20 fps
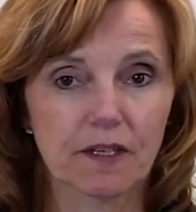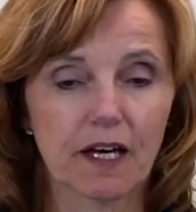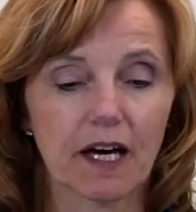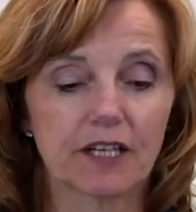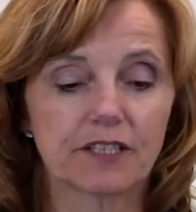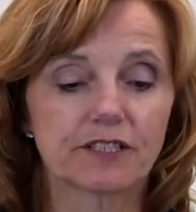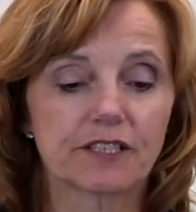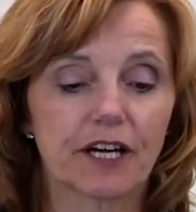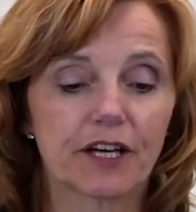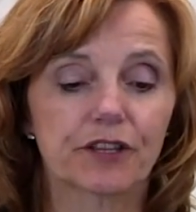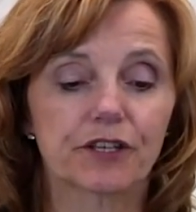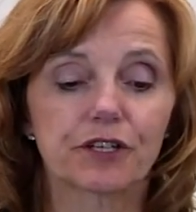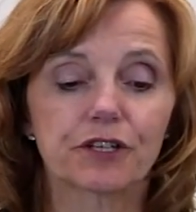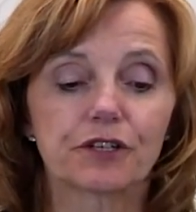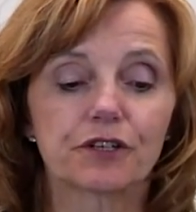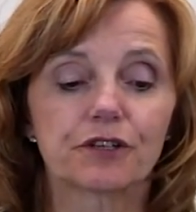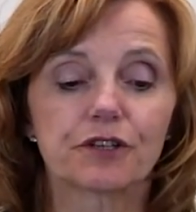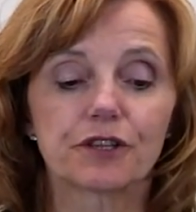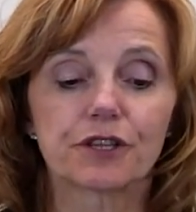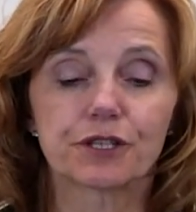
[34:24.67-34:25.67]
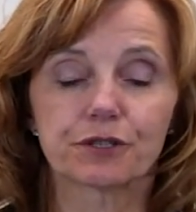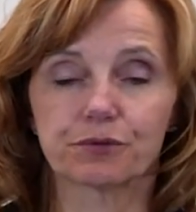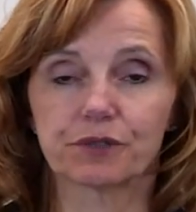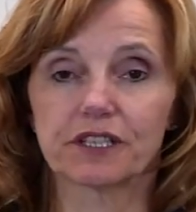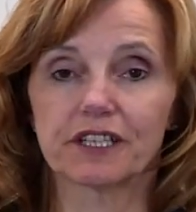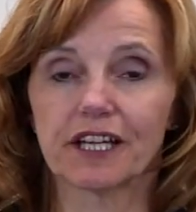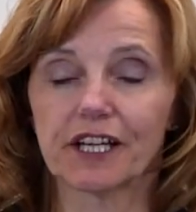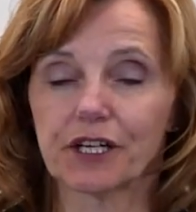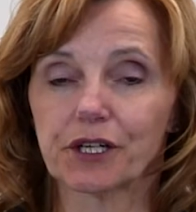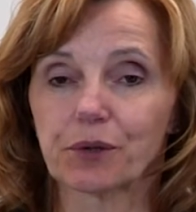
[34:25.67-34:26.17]
Another
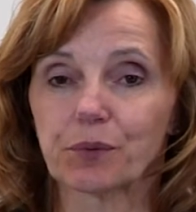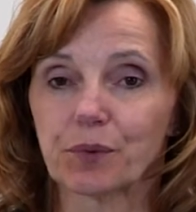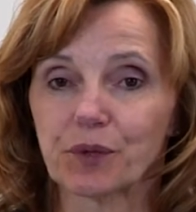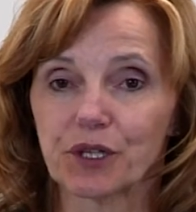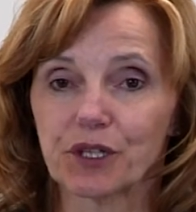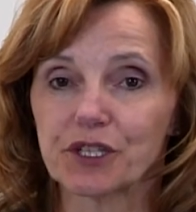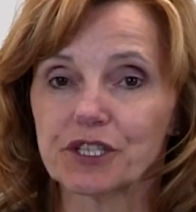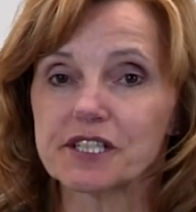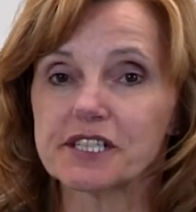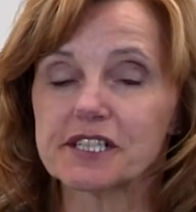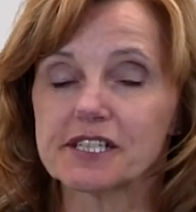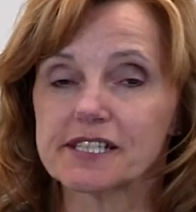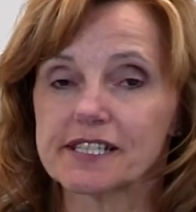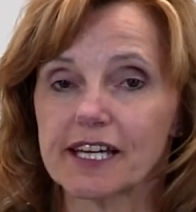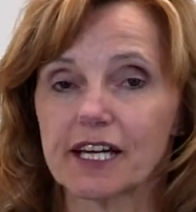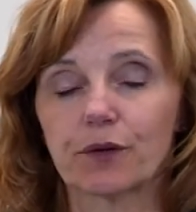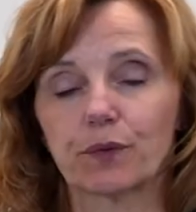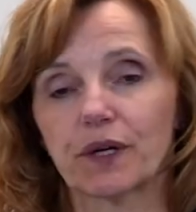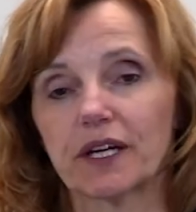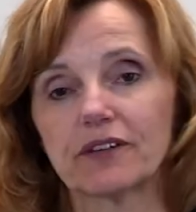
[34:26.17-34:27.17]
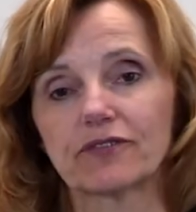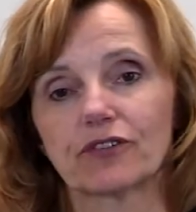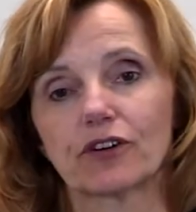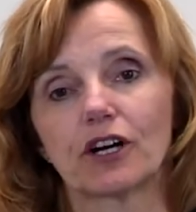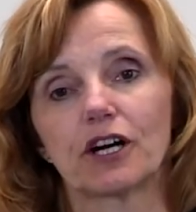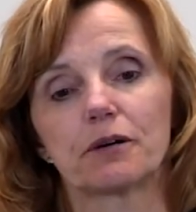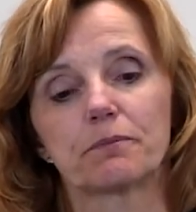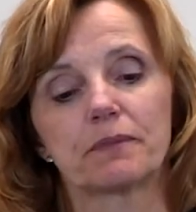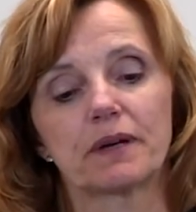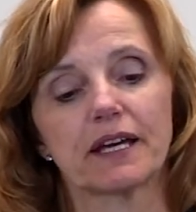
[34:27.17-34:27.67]
3-letter word to stay away
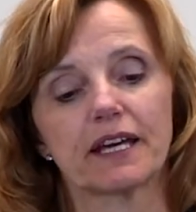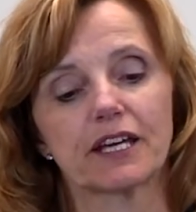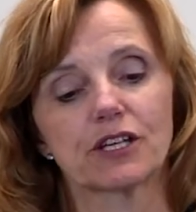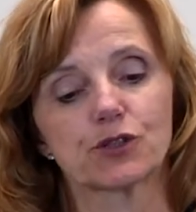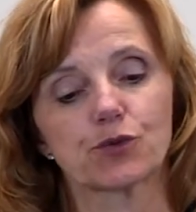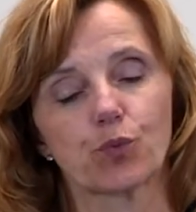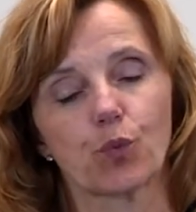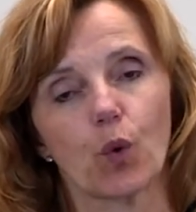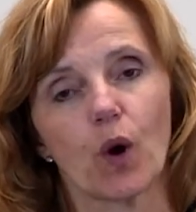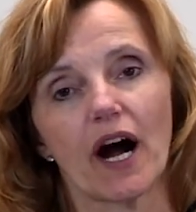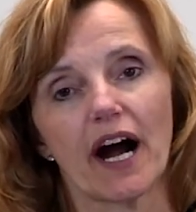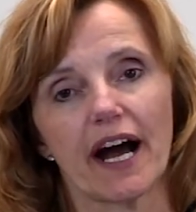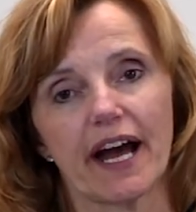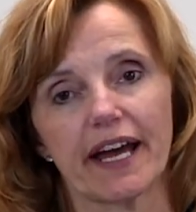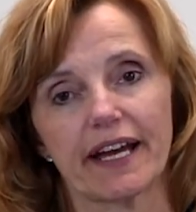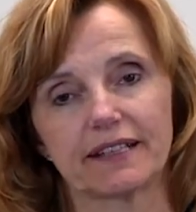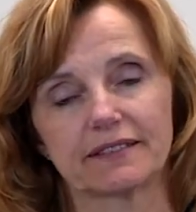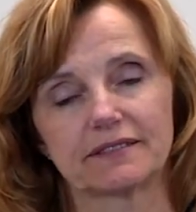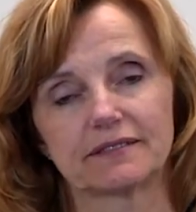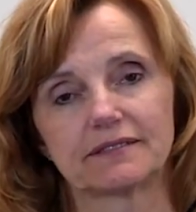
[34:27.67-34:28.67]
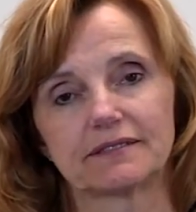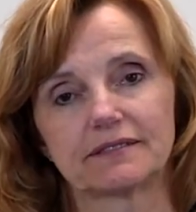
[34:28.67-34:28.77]
from is why.